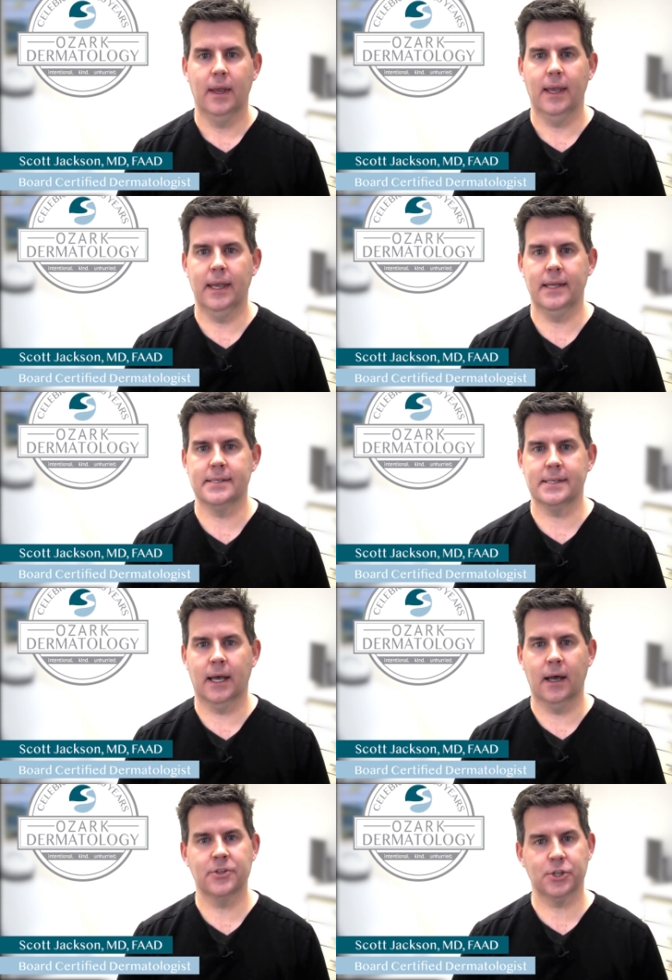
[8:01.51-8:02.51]
It's
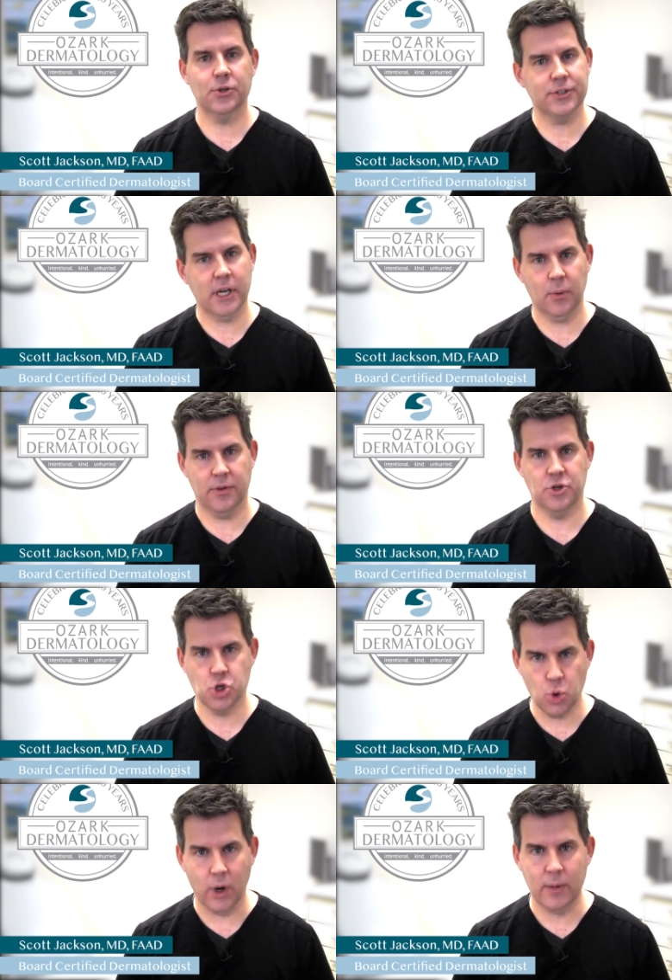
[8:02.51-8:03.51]
associated with
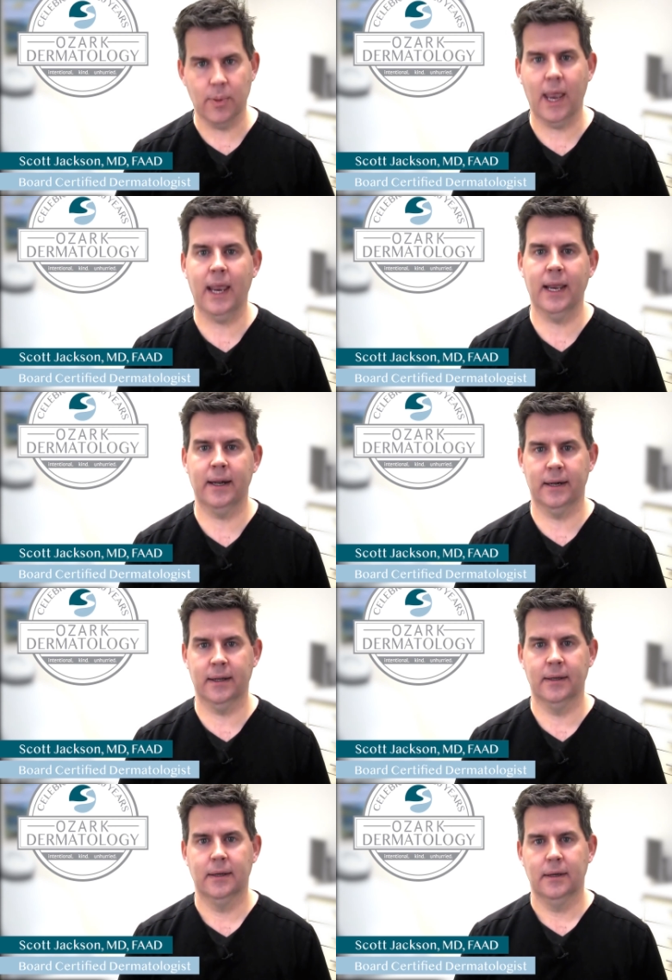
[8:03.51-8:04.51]
joint pain in
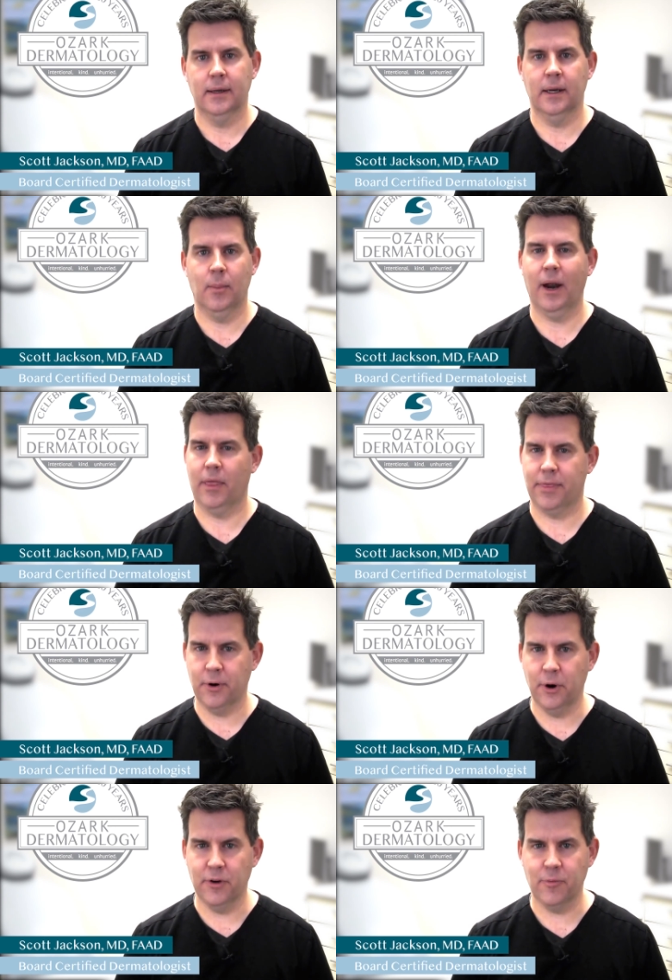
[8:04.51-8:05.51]
about a
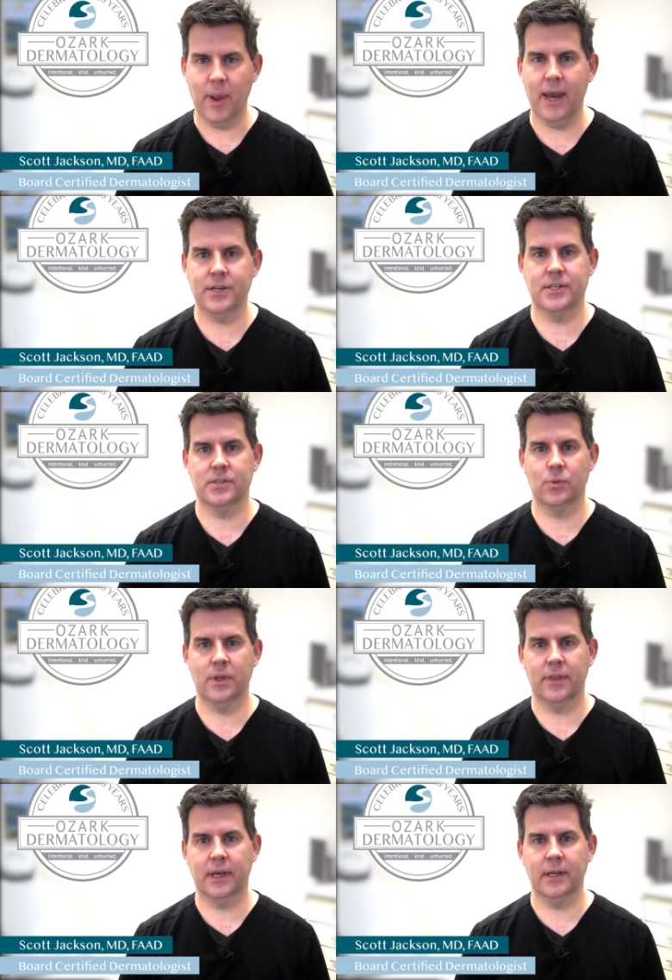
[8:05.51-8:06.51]
third of patients
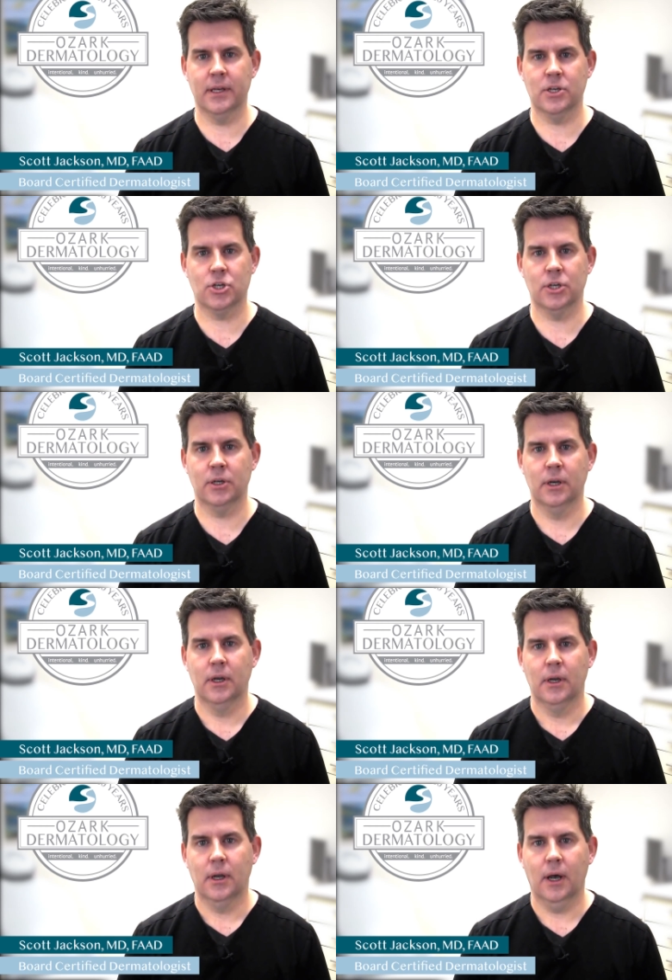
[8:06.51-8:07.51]
with the condition.
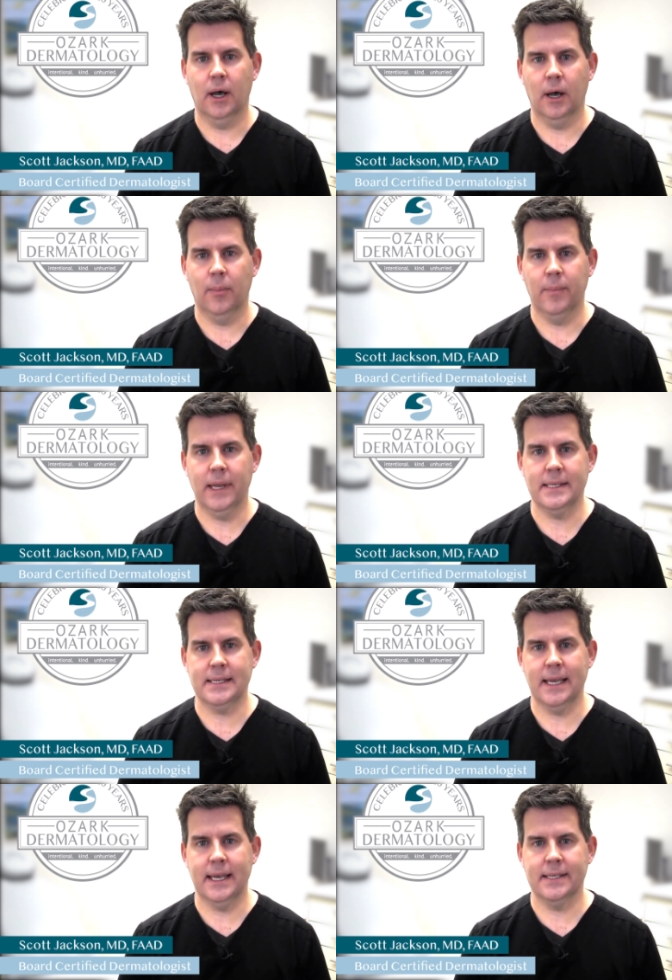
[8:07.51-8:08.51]
It's
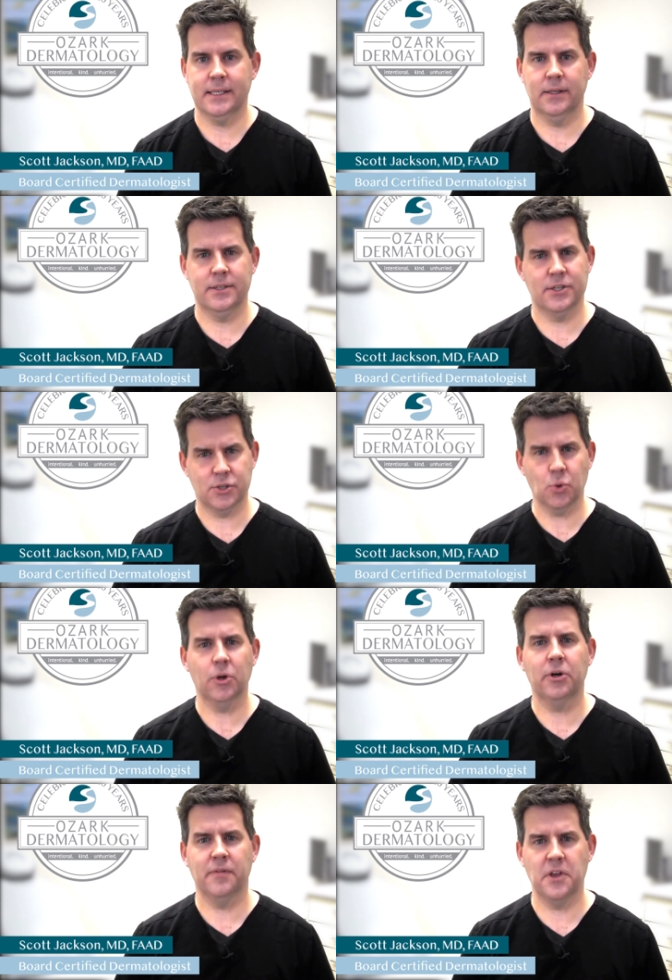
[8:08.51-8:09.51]
a
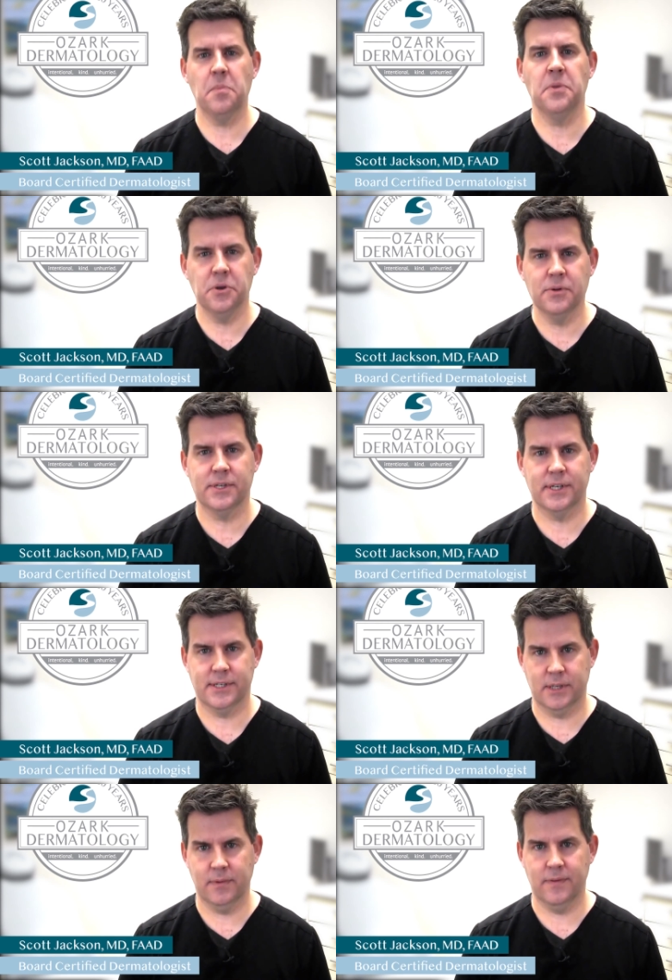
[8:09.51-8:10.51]
disorder of the immune
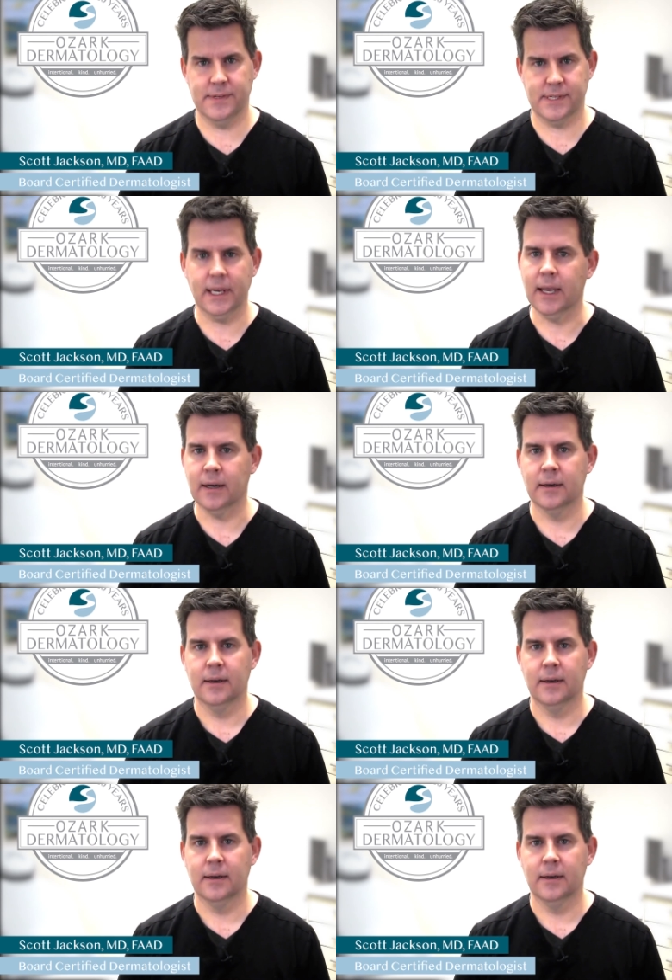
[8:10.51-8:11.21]
system of the skin.